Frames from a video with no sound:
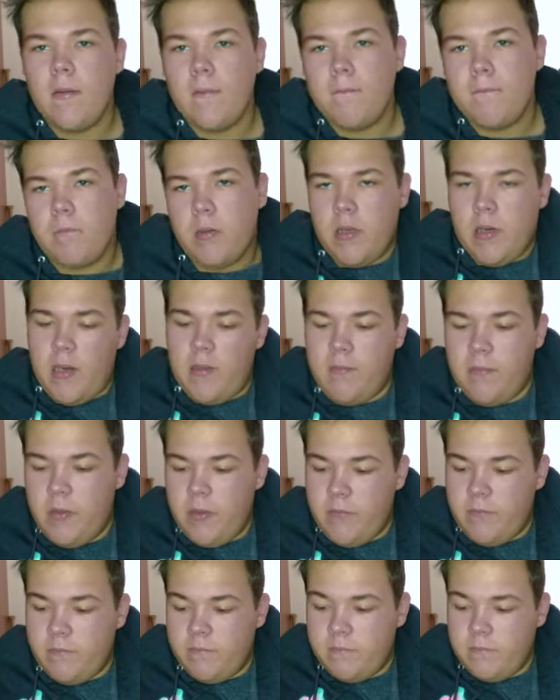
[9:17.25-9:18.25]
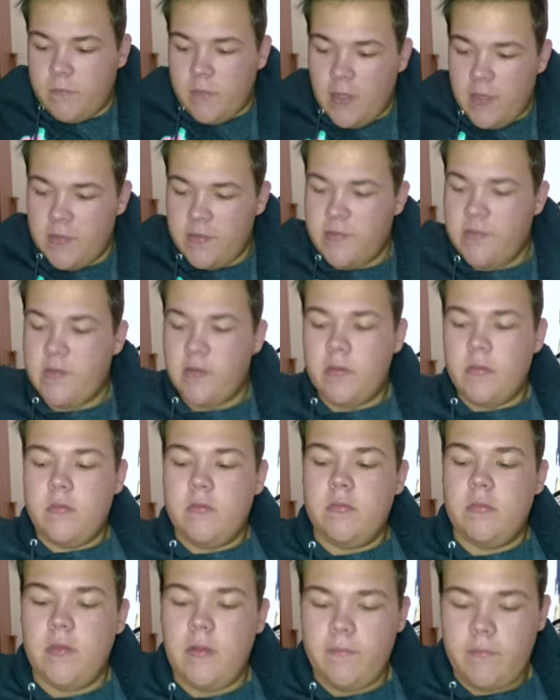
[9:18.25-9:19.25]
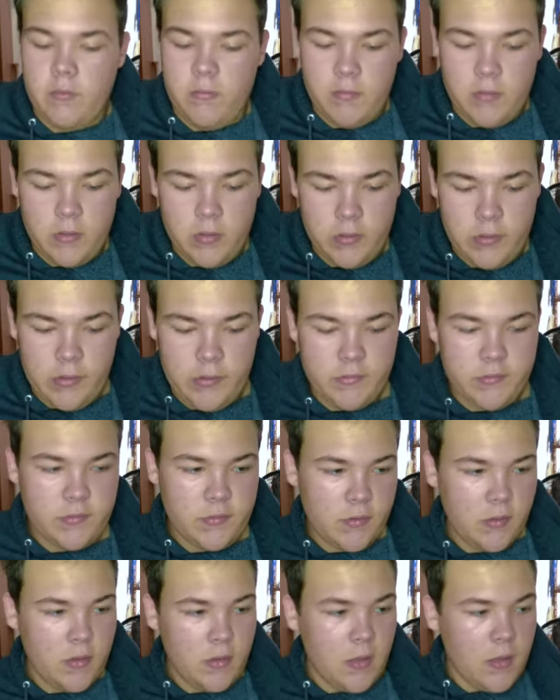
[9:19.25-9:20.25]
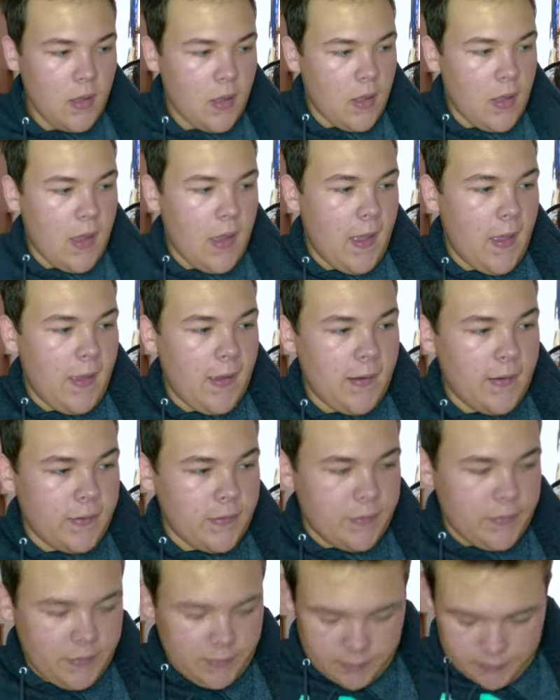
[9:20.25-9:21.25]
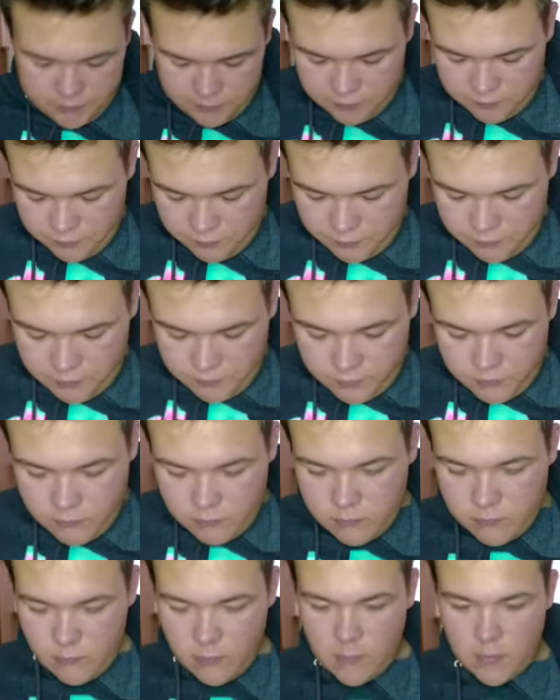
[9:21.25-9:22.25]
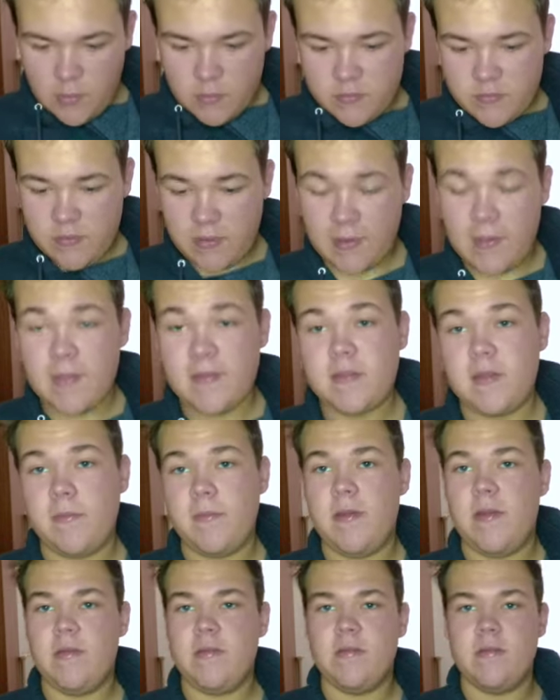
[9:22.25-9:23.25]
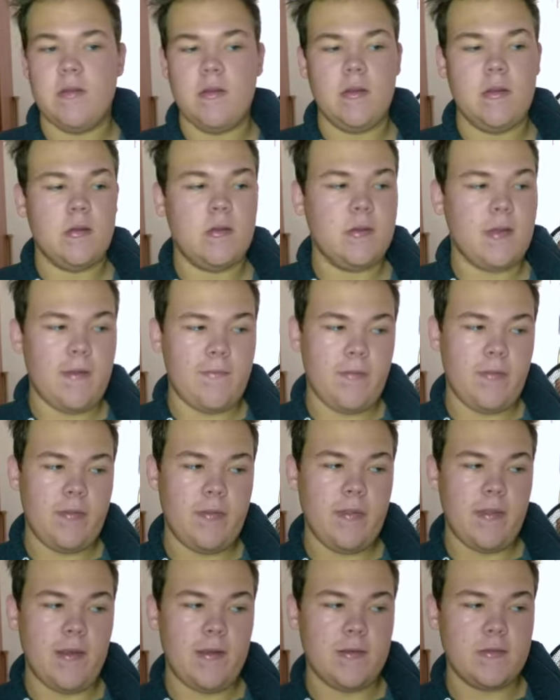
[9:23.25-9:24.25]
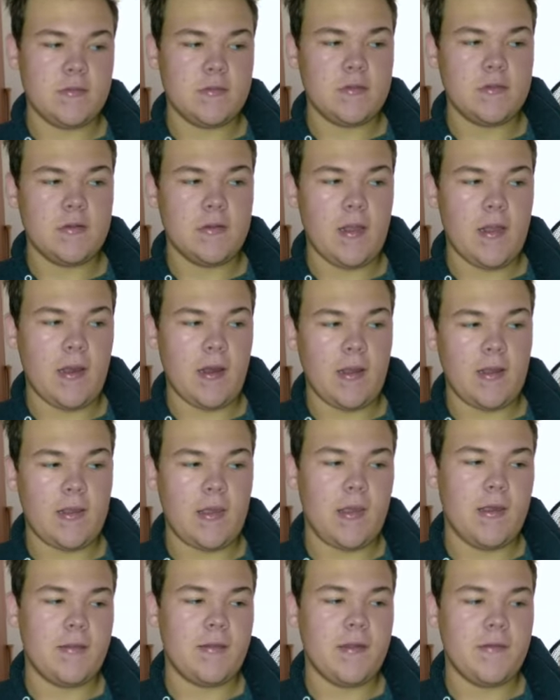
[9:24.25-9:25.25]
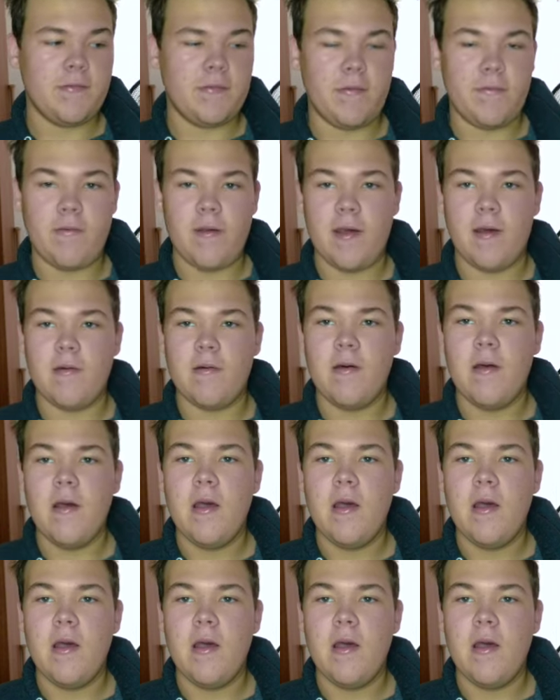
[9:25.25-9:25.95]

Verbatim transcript: But I mean, I still love to wear hoodies. And so I guess that makes it 11 things that I can't live without.